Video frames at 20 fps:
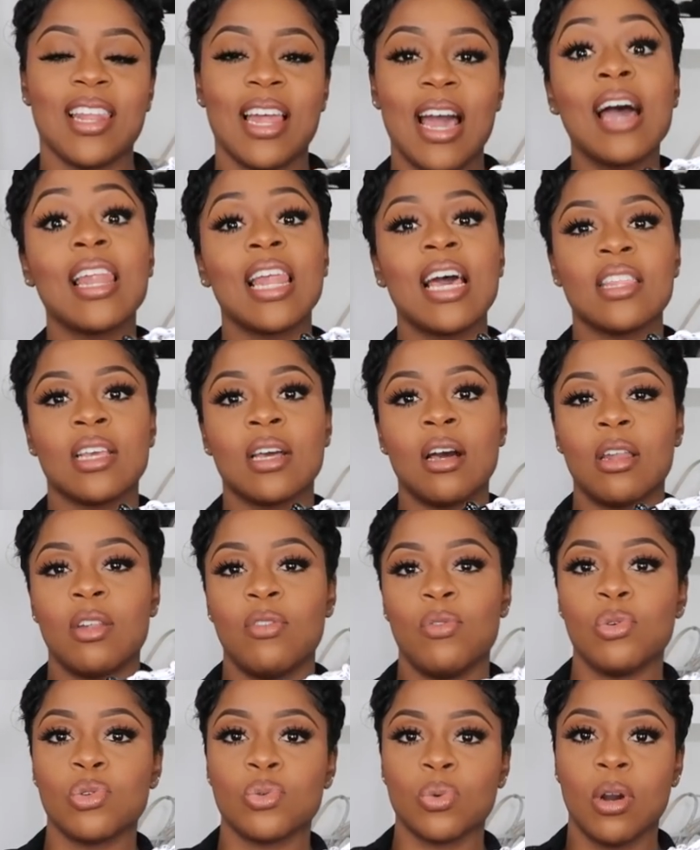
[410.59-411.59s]
li I like the color
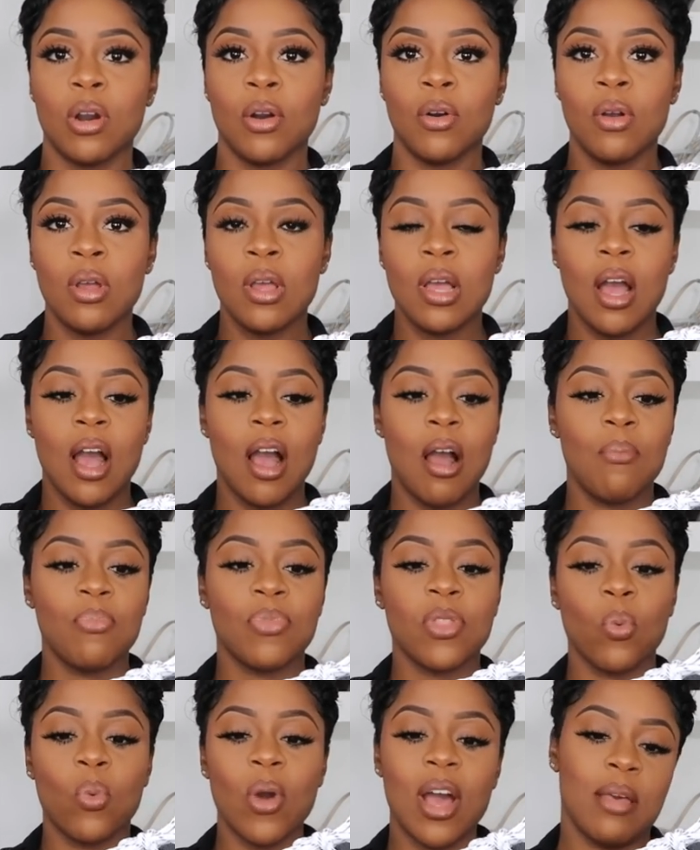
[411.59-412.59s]
as well um
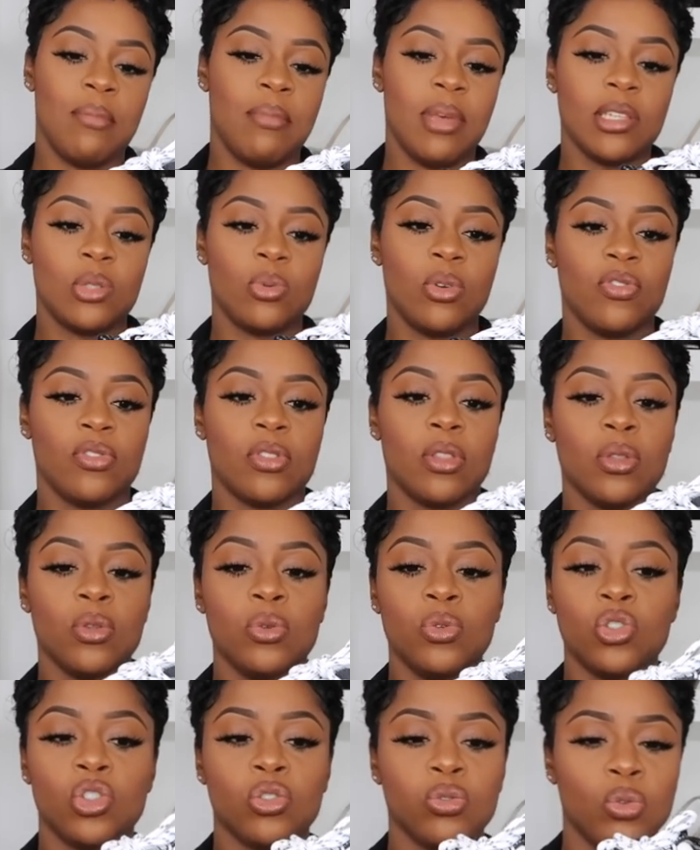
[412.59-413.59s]
the white mixed with the
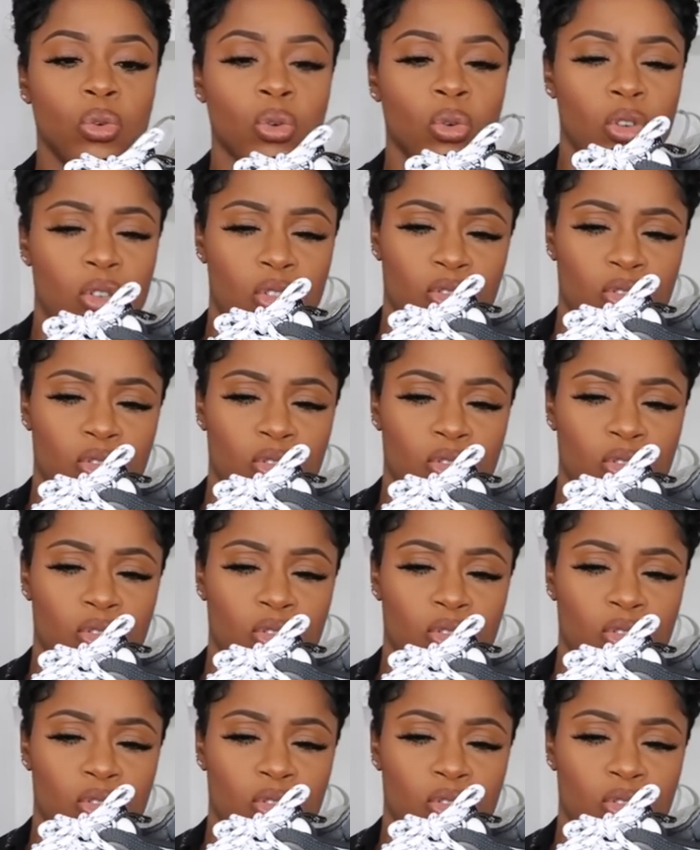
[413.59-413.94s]
neutral